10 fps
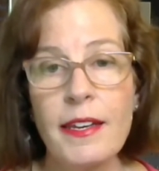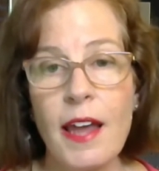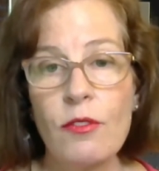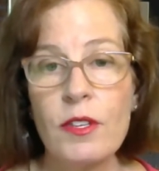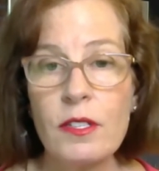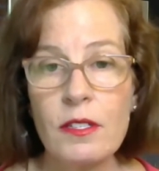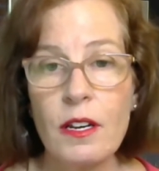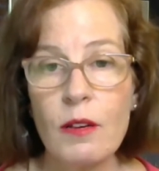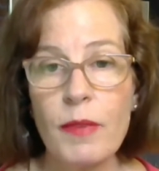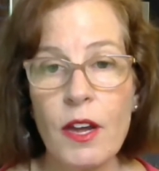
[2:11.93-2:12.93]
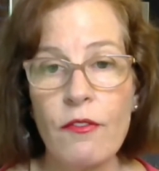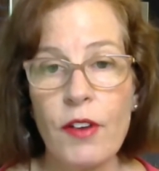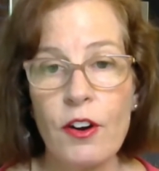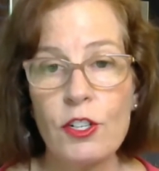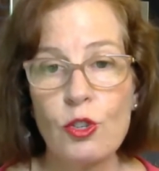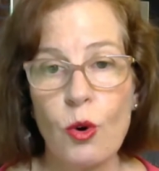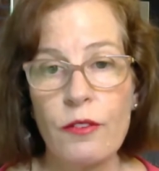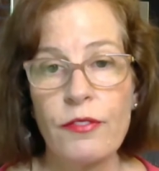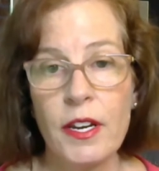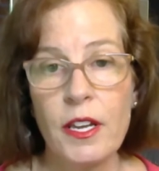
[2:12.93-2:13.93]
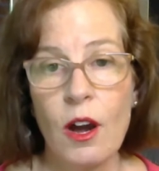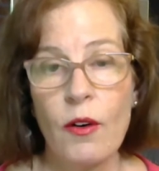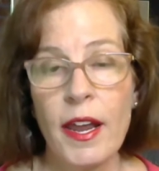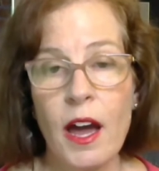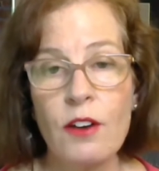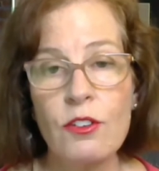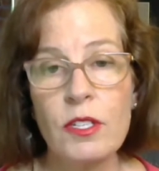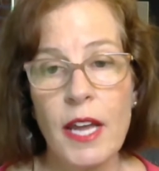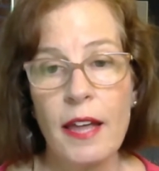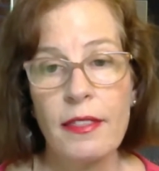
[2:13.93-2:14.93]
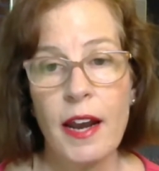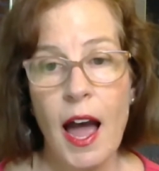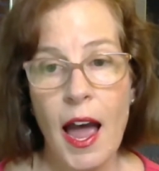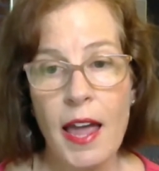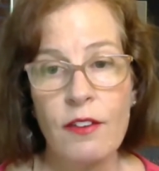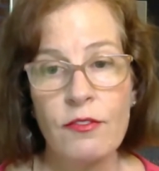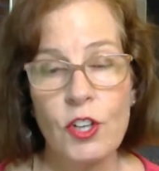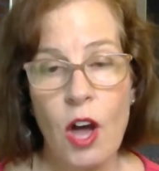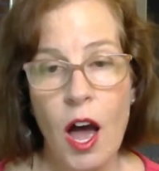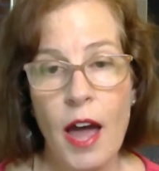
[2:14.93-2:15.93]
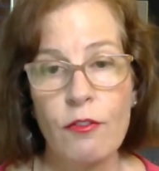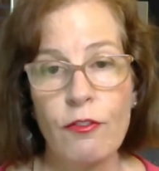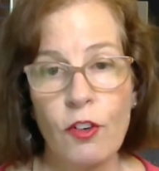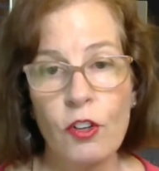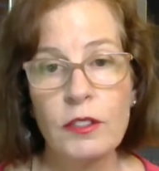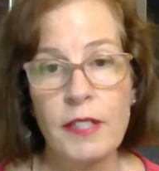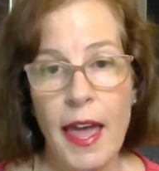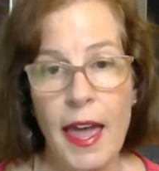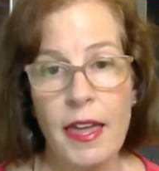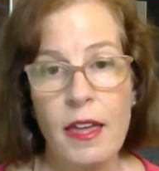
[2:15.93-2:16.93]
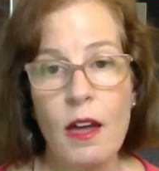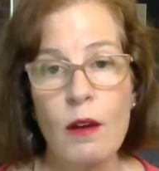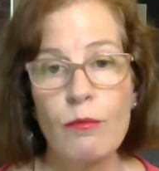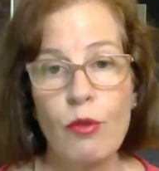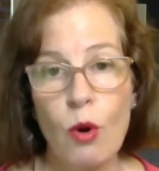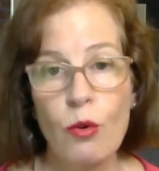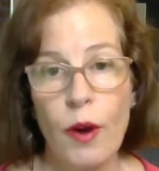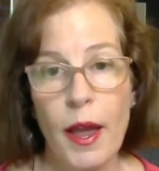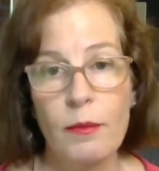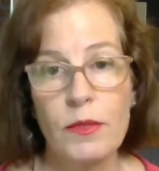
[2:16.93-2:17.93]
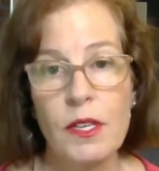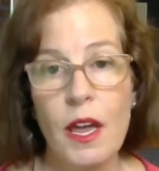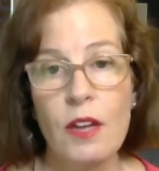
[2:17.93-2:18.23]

Now, this is going to be a very short video, and understand that I have taught full day programs